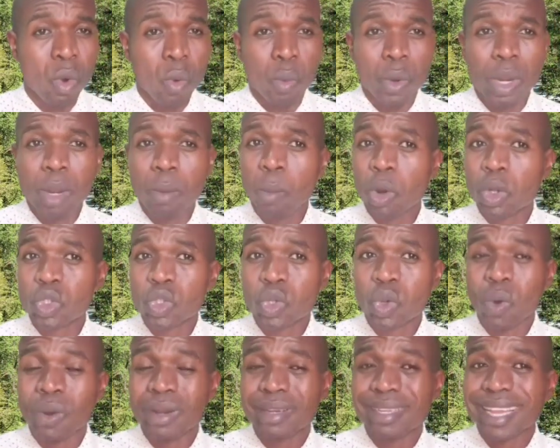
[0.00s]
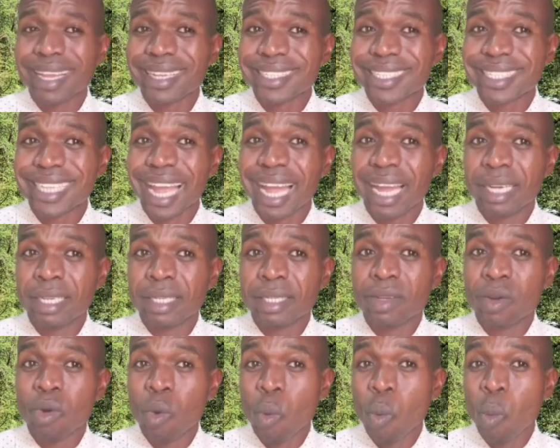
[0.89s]
We must
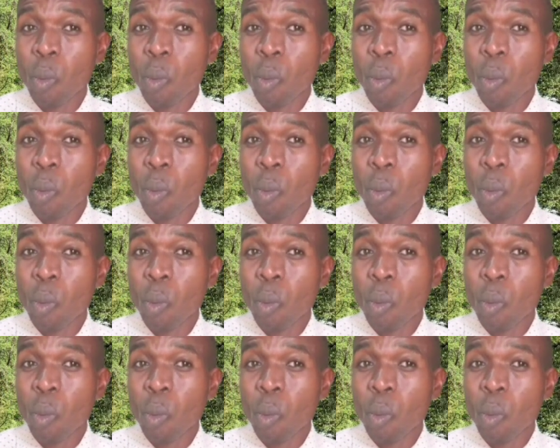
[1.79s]
understand